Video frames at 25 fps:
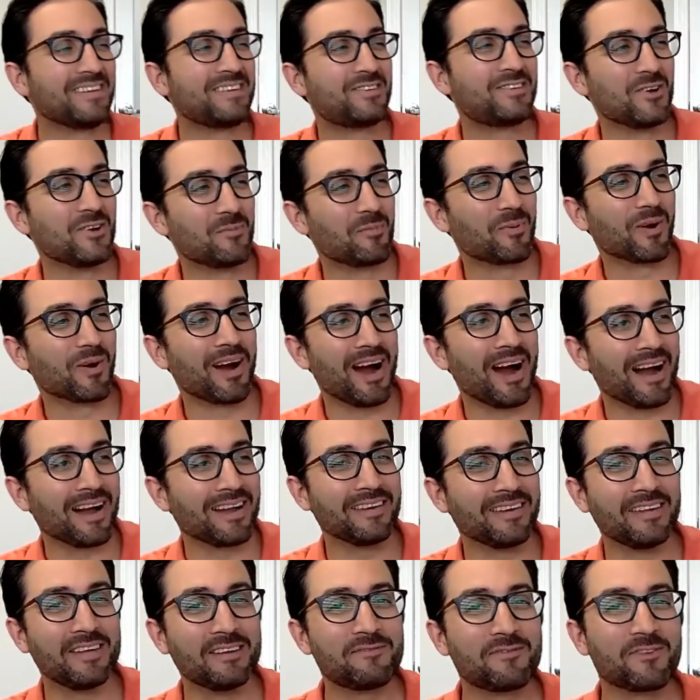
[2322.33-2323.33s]
Super high
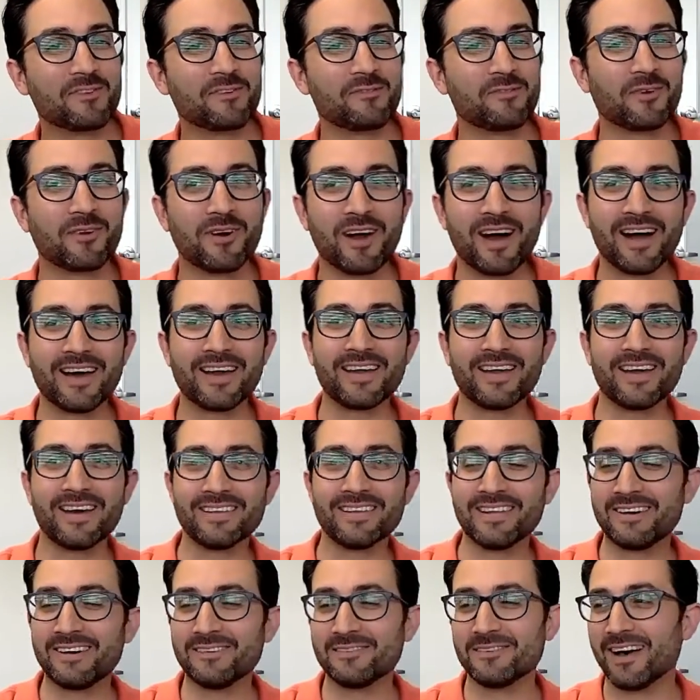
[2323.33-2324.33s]
need for variety. I
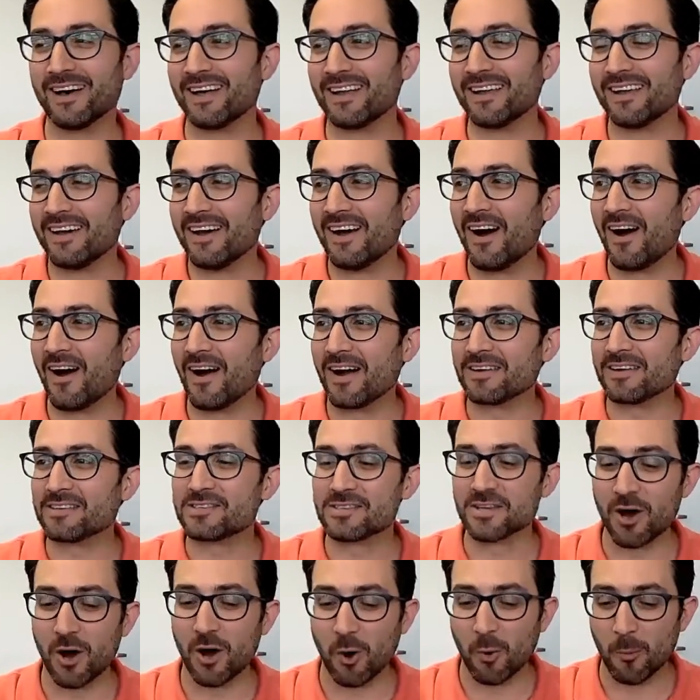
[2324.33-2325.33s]
love that. All right. Yeah.
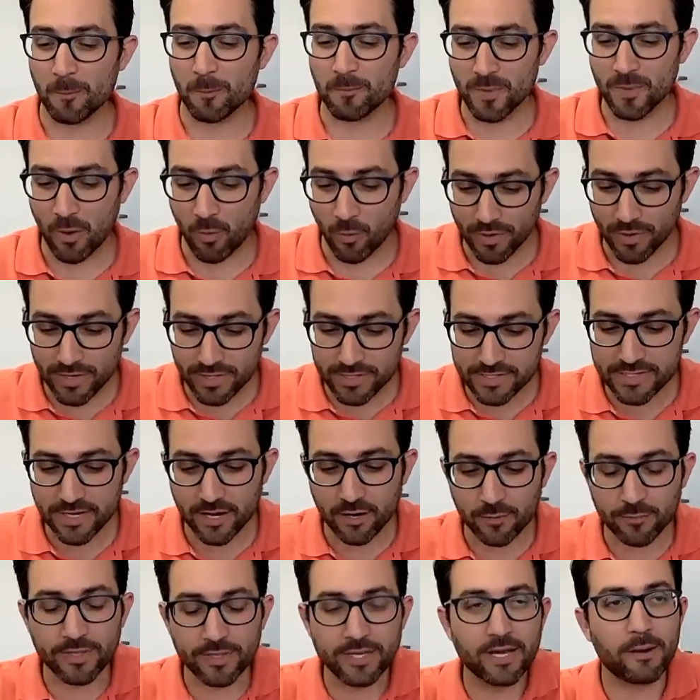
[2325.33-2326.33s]
So I want you to
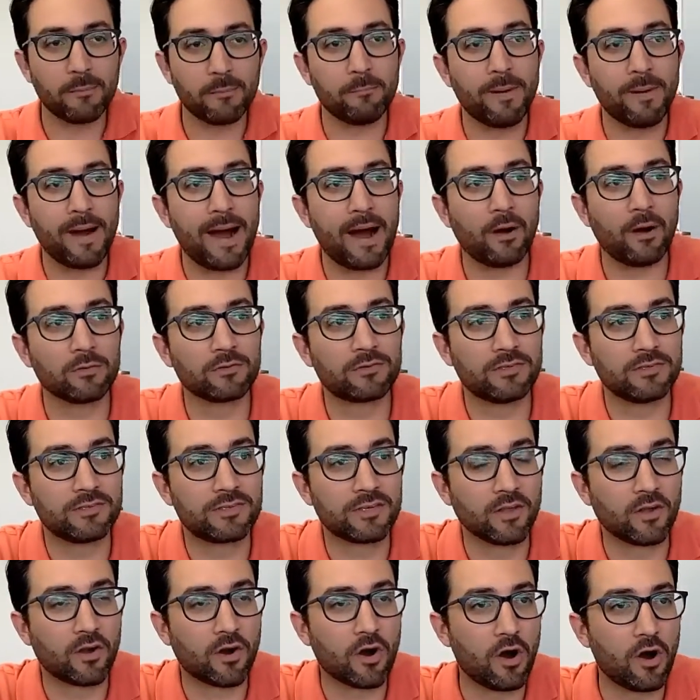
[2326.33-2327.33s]
tell me about and
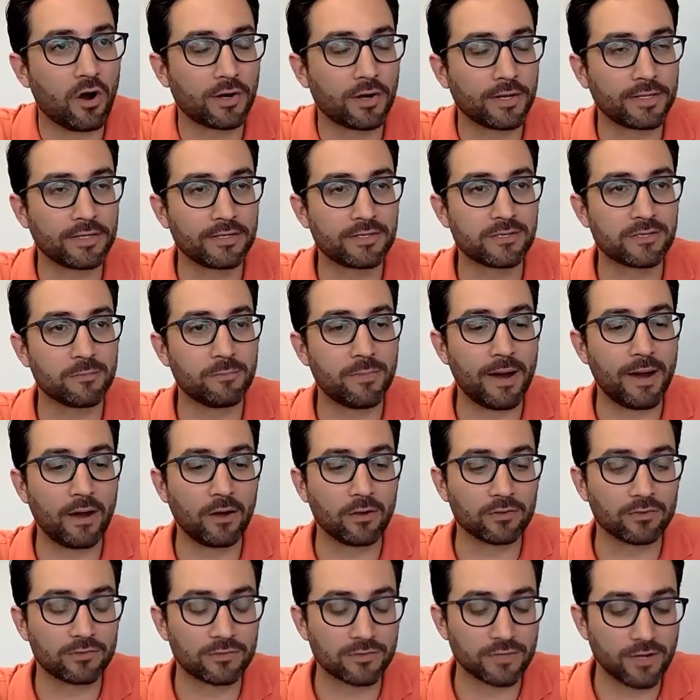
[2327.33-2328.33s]
tell our audience
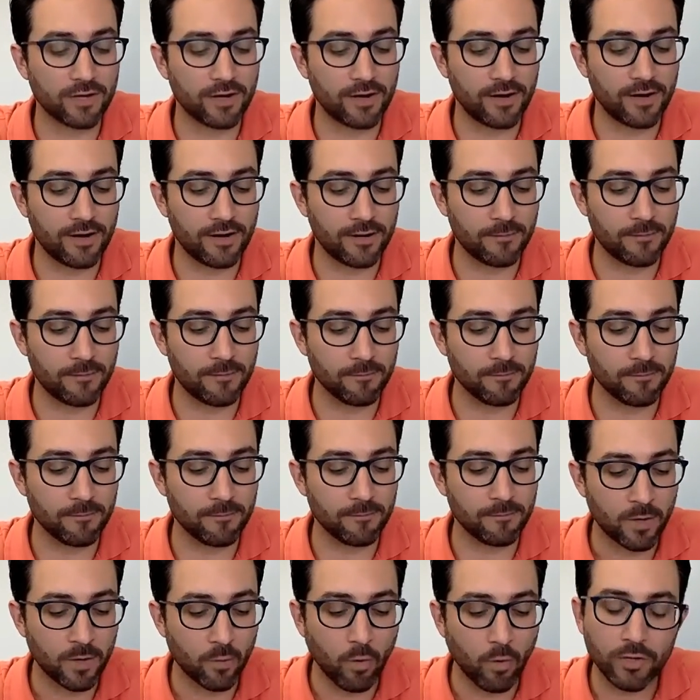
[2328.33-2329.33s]
about um,
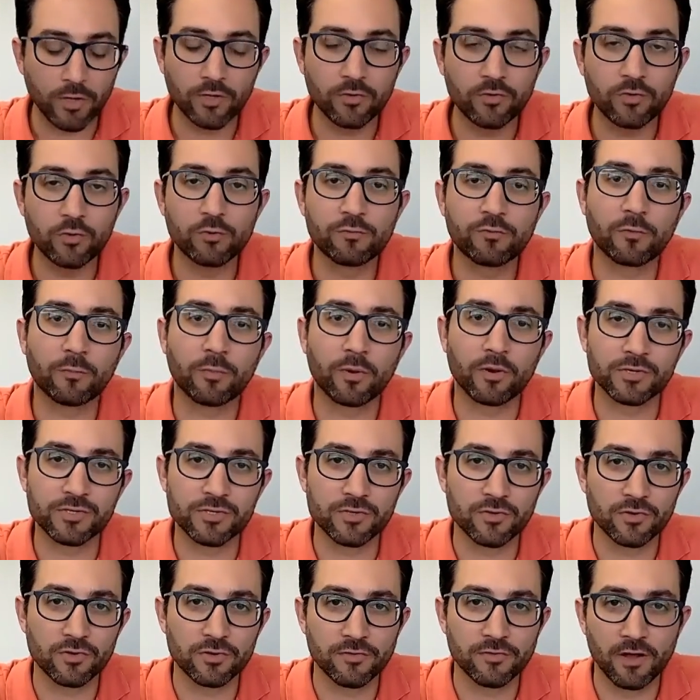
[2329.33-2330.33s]
what you do for
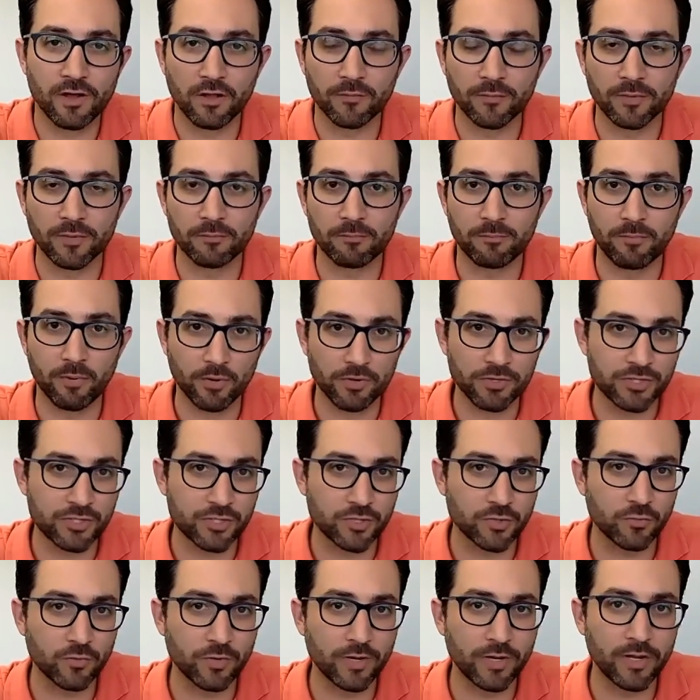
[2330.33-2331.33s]
personal development. Books
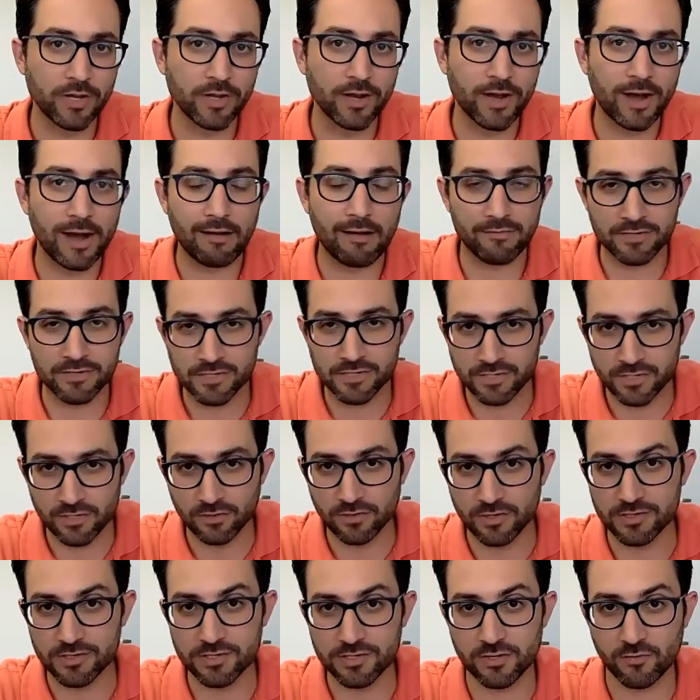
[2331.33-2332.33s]
you read. Obviously,
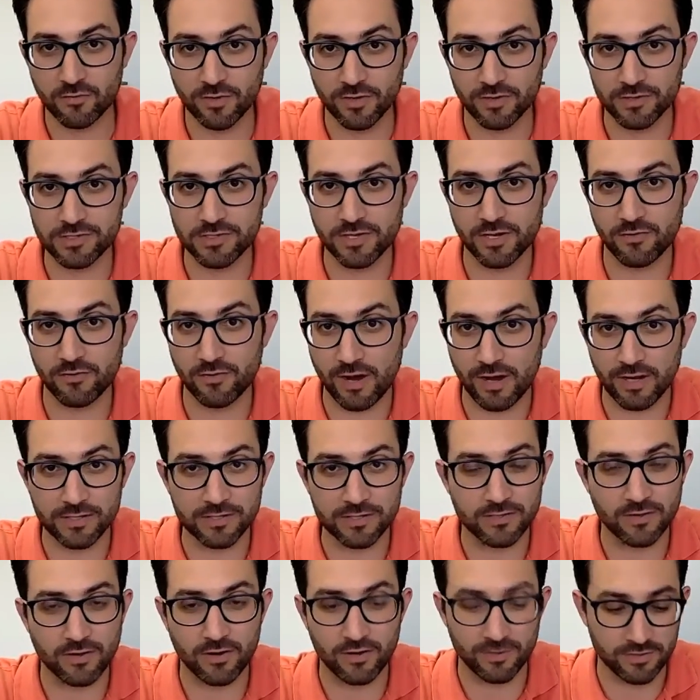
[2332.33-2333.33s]
you listen to Real Estate Rock
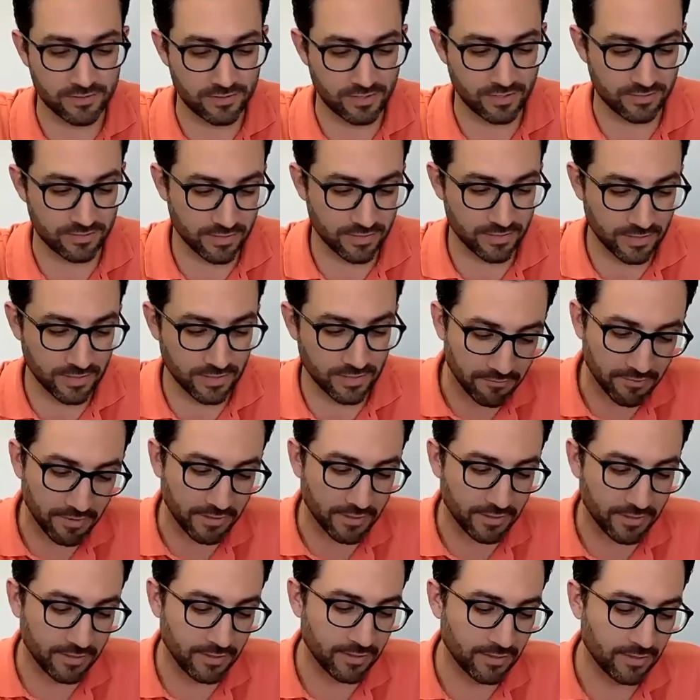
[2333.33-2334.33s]
Stars. That's a
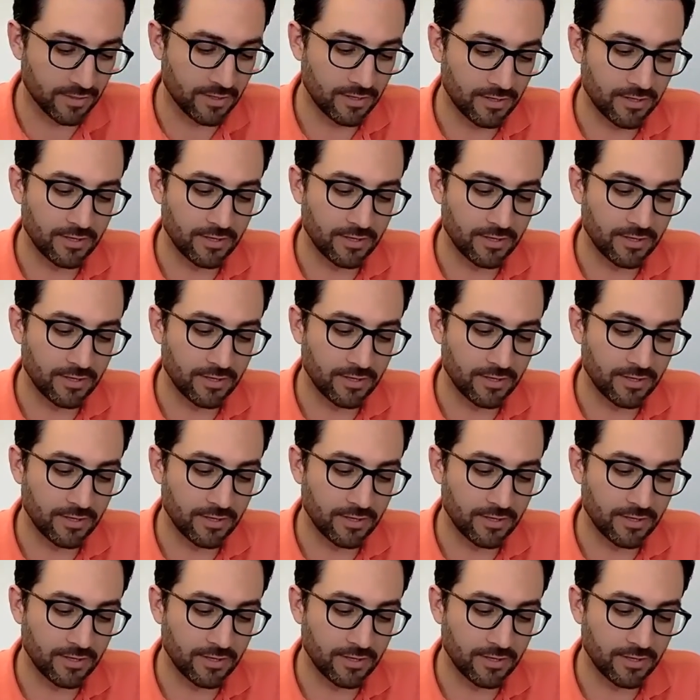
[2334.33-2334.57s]
given.